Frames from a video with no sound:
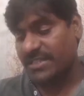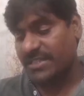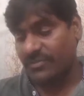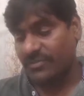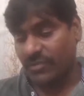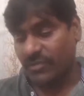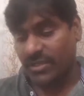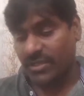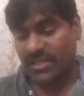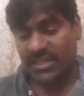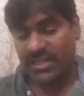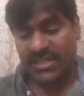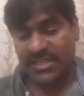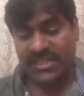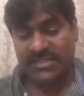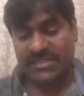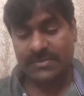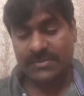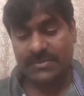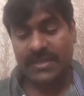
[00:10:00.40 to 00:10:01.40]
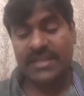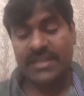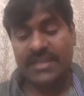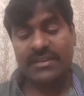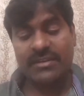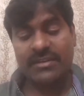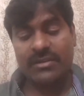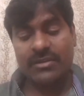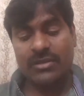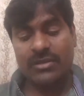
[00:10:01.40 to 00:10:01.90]
in water and
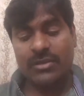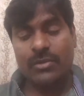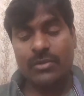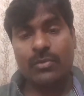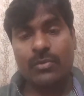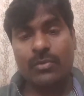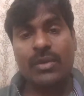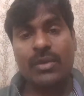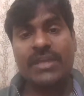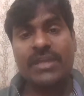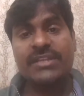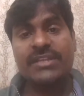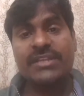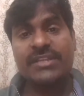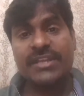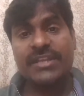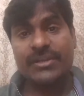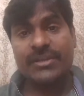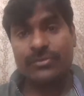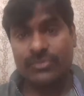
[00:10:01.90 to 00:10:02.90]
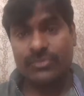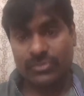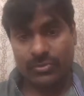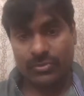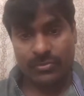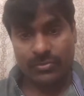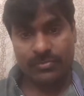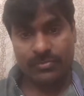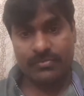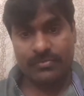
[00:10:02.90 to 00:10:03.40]
explain why they do
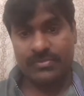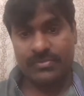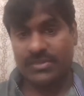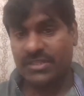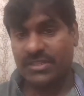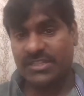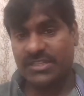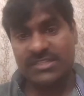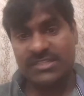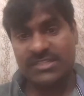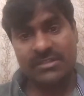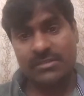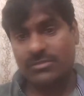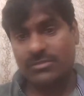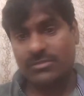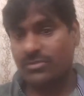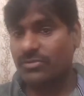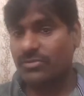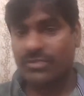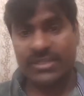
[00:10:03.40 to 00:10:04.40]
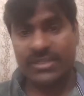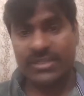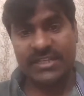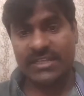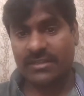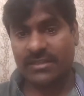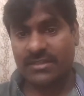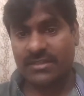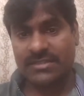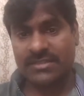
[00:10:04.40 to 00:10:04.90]
so. That is also it
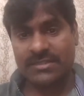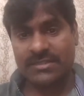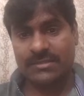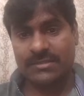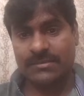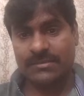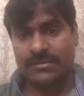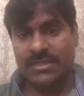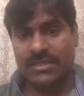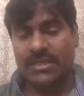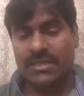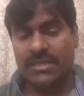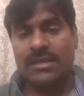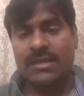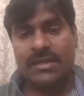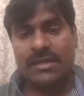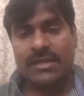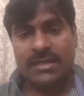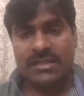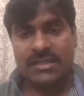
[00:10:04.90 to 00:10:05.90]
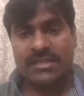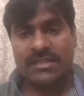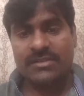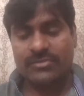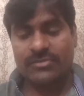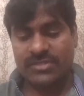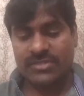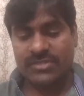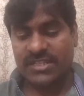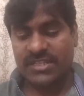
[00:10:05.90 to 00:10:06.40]
can ask. Another
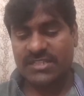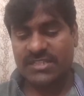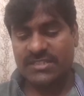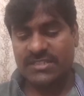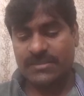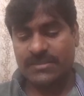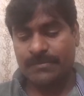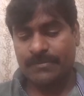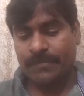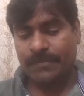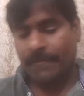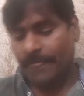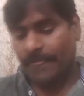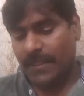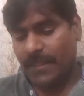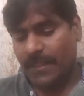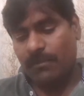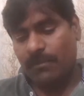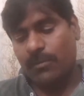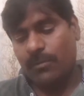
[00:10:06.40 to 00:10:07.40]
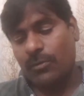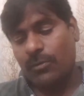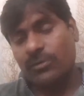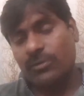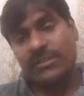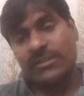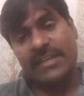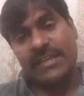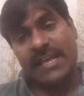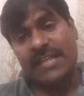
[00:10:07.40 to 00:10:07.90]
question is,
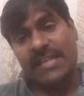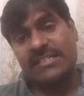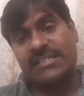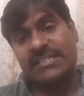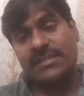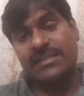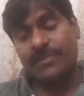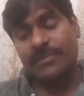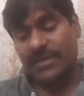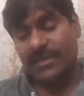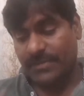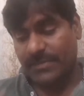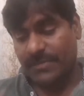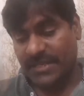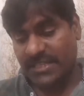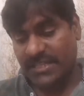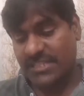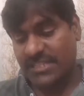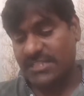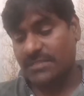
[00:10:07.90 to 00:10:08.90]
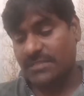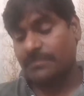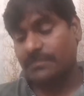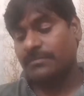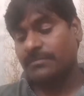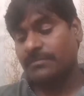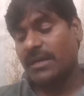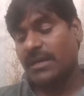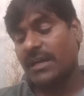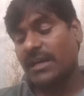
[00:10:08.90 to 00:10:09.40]
both calcium and
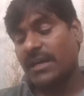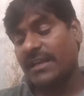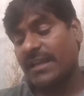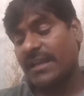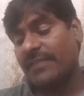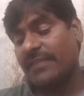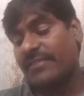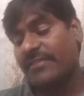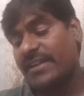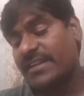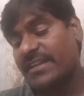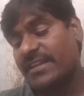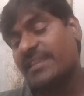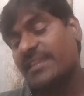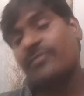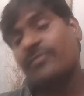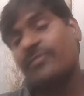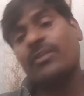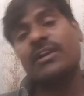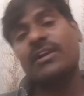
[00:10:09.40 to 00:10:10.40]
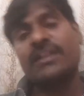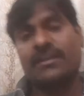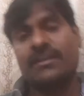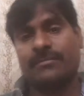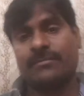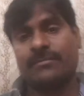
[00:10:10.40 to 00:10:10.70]
magnesium are heavier than water,